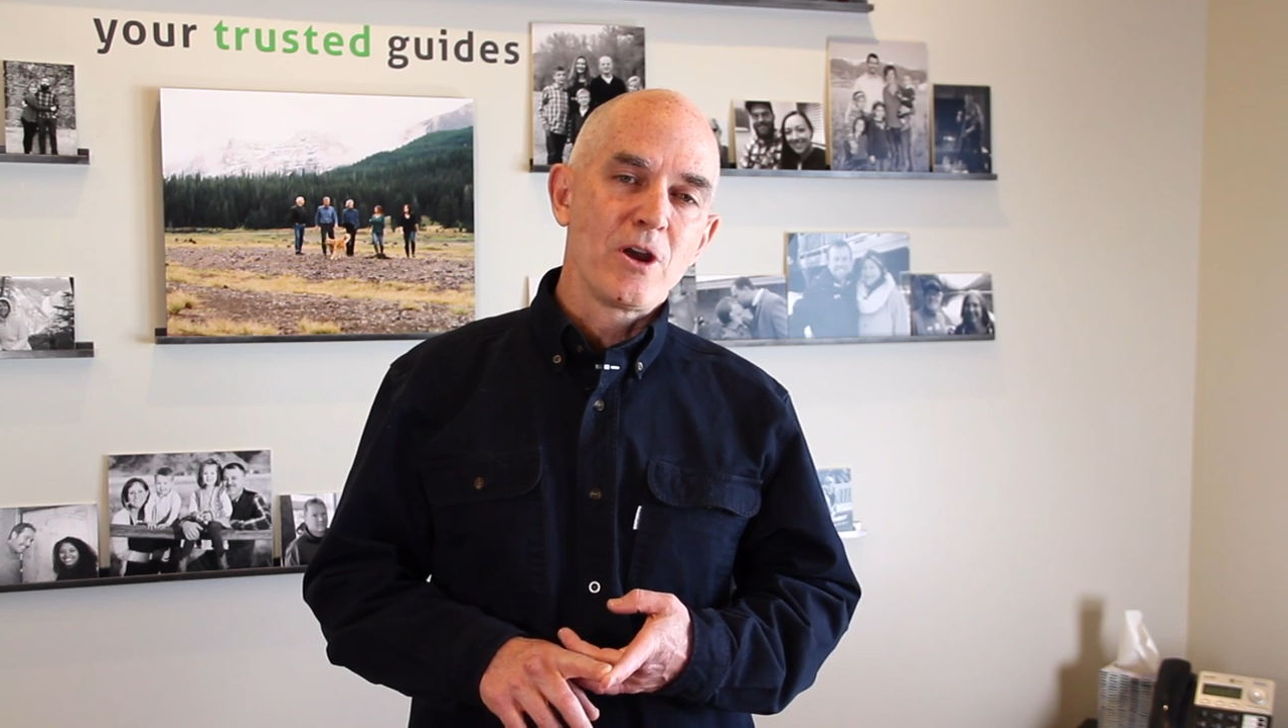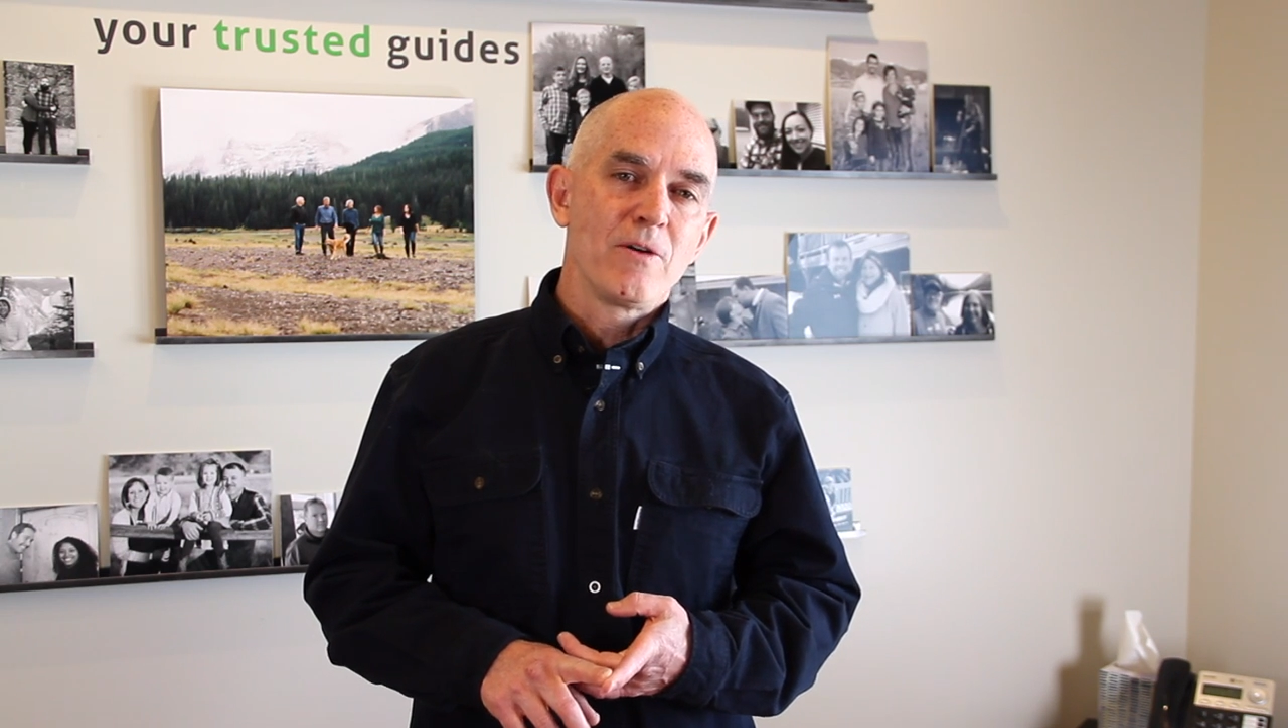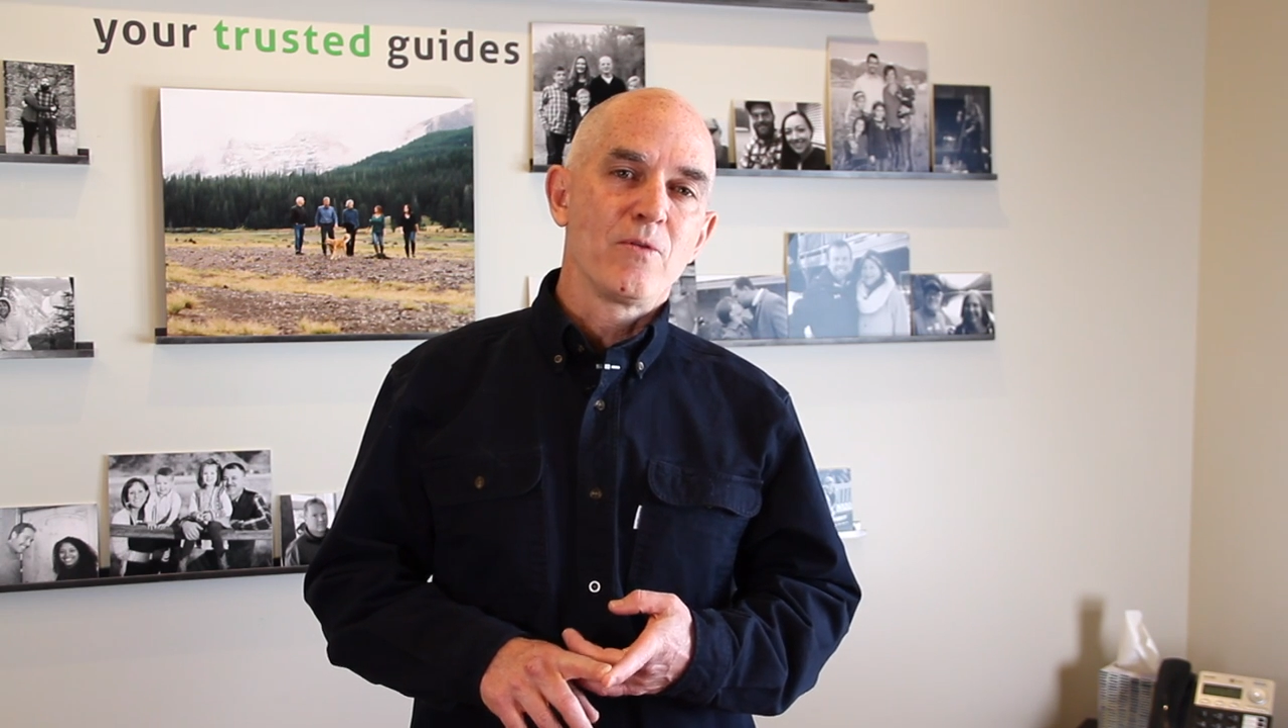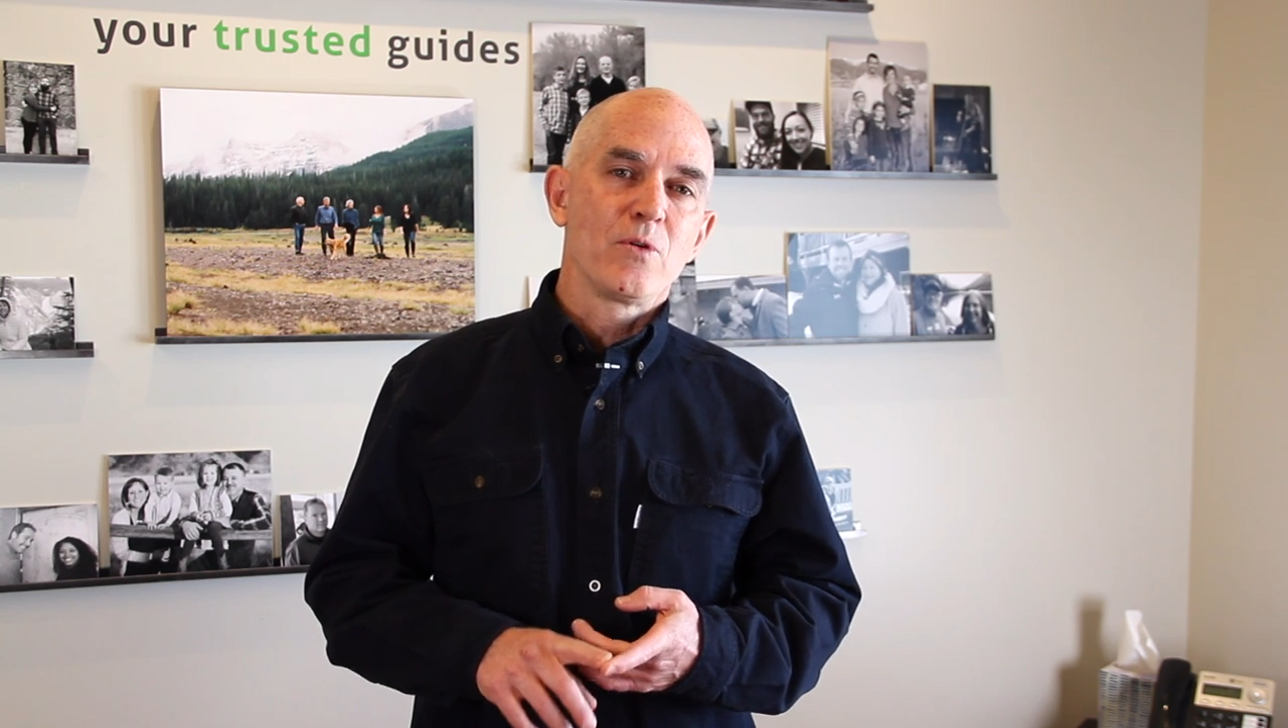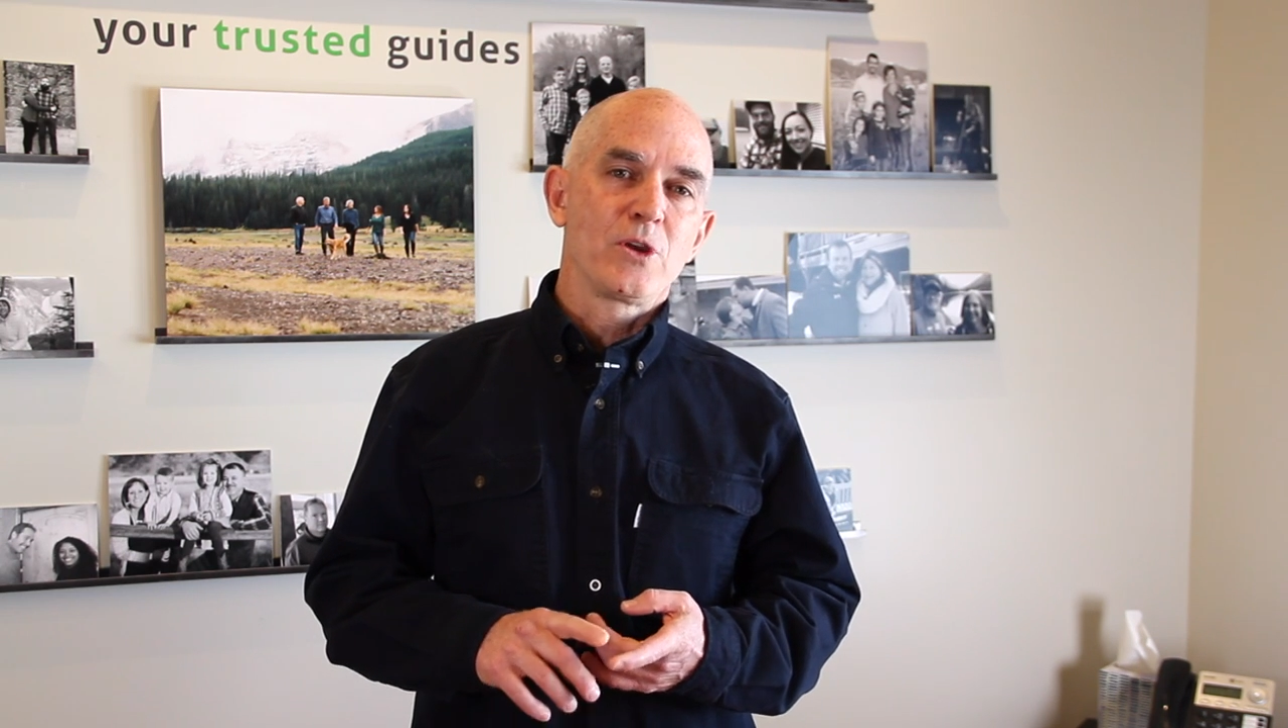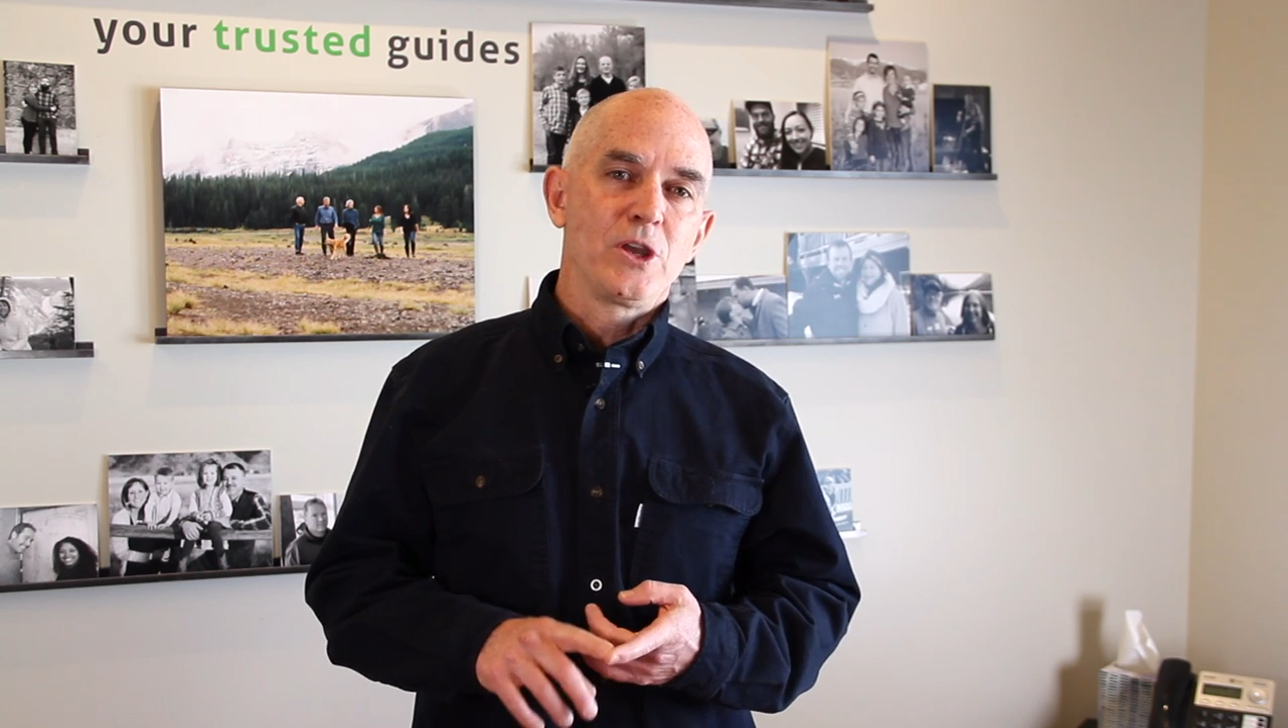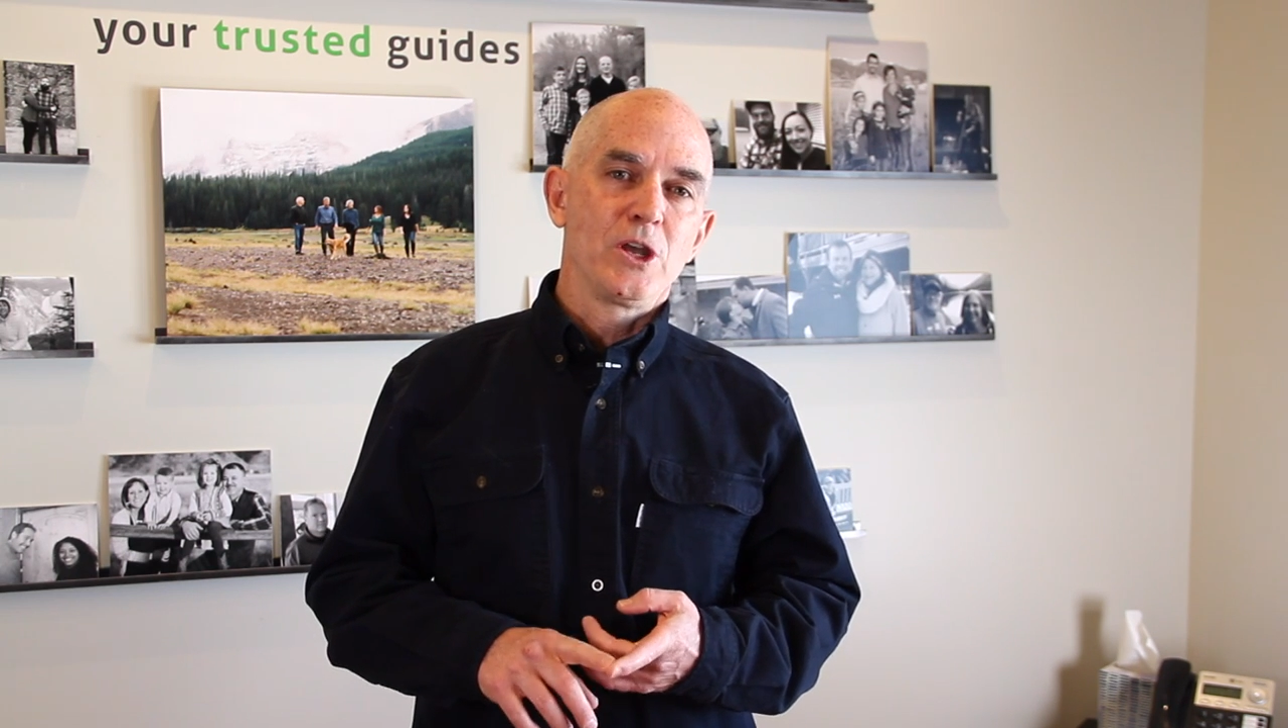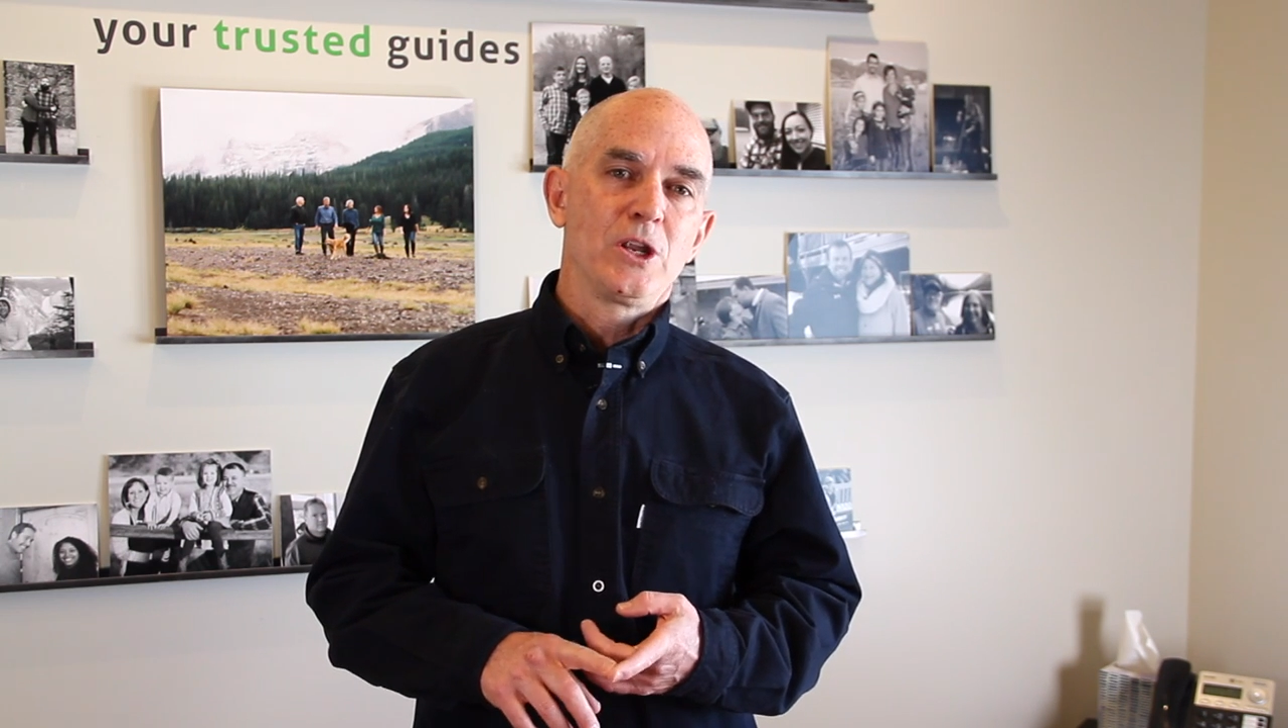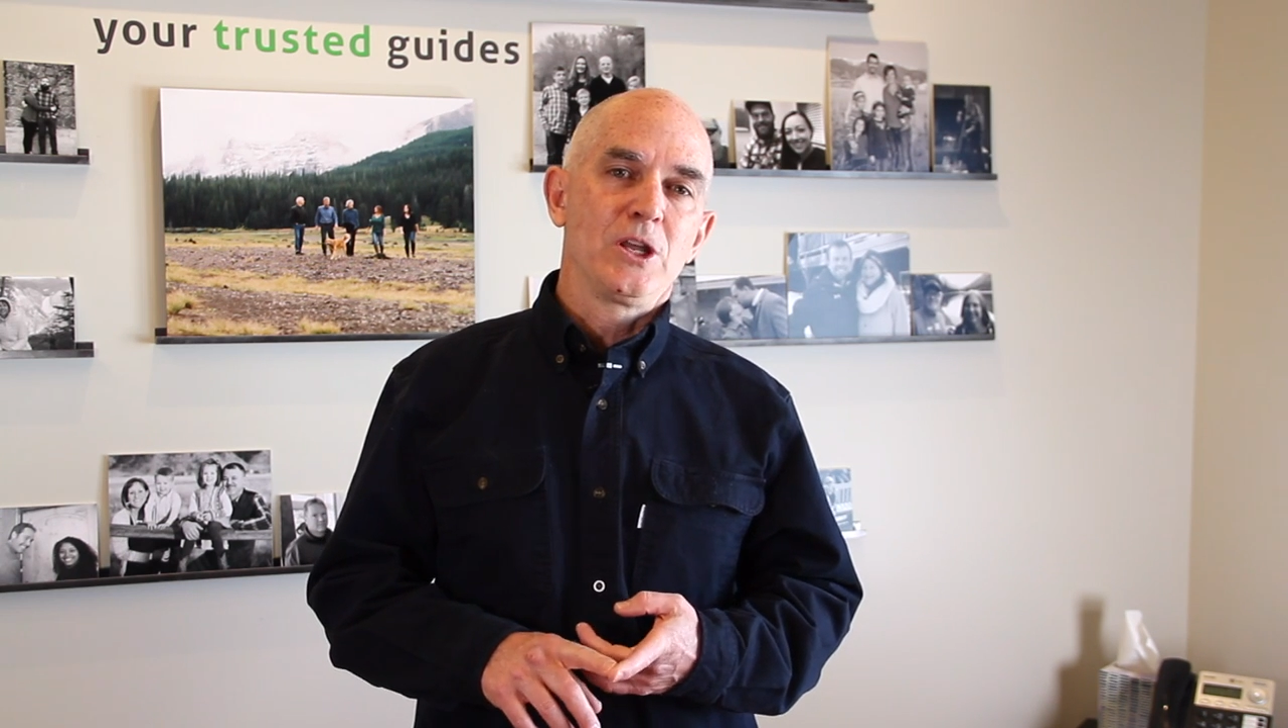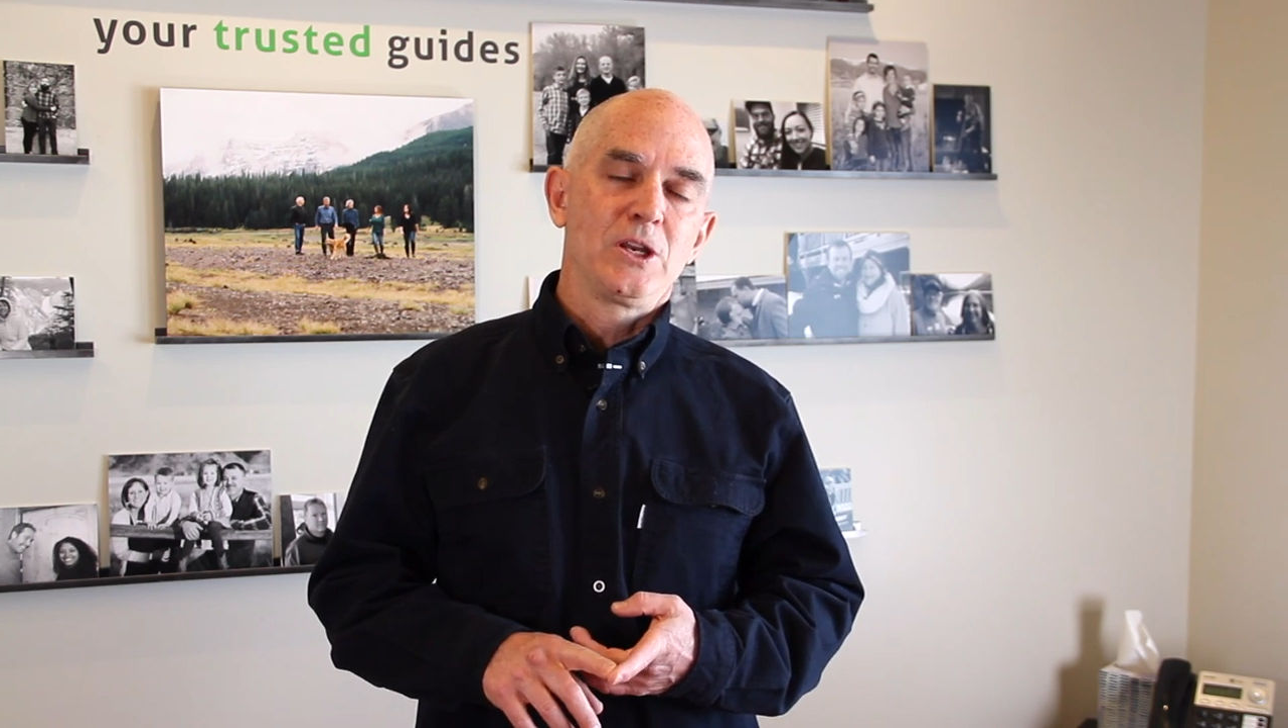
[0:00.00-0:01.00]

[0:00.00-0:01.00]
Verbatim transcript: ever get